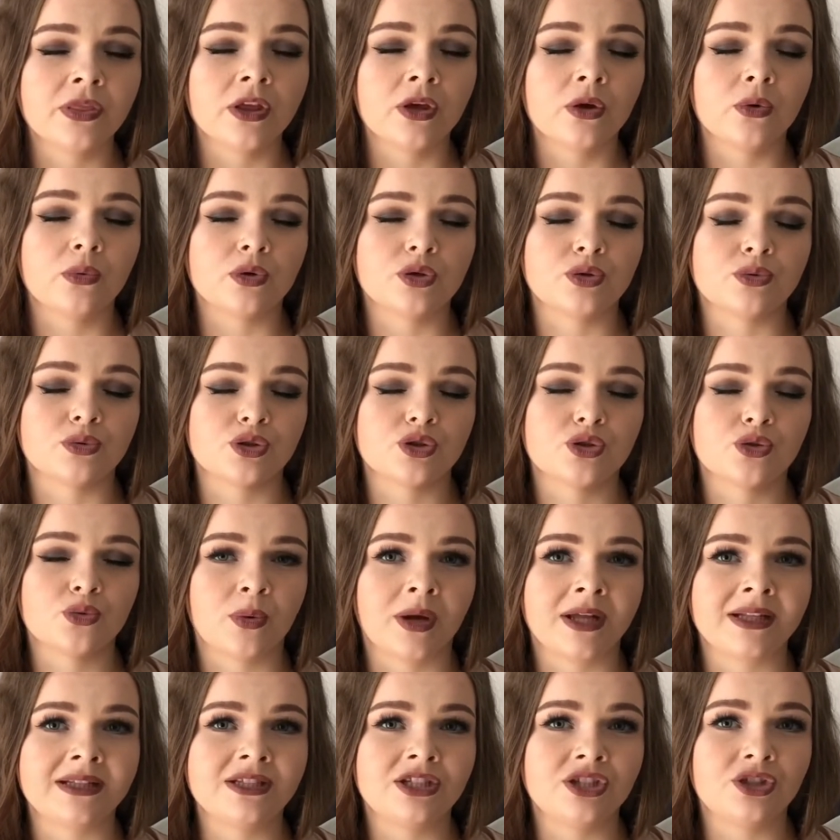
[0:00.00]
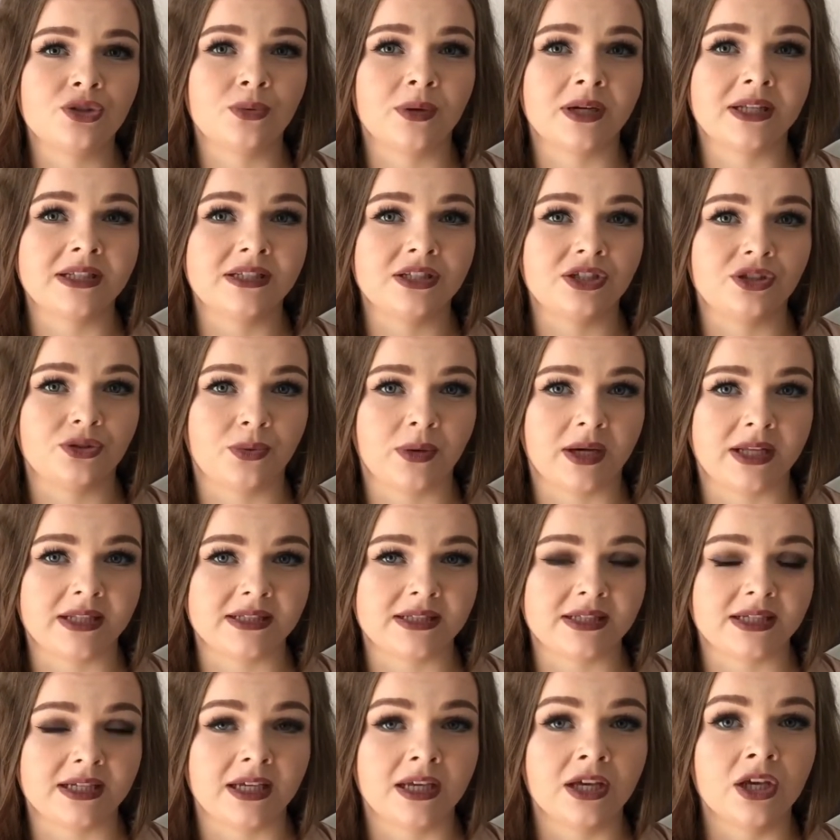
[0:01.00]
which was
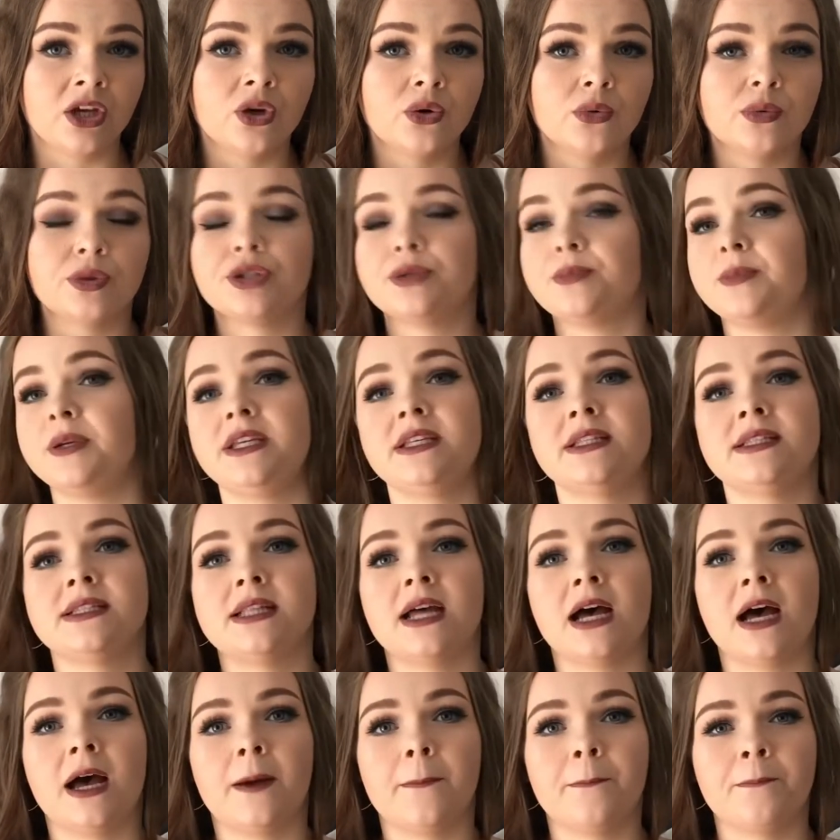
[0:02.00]
20-20-20, which means that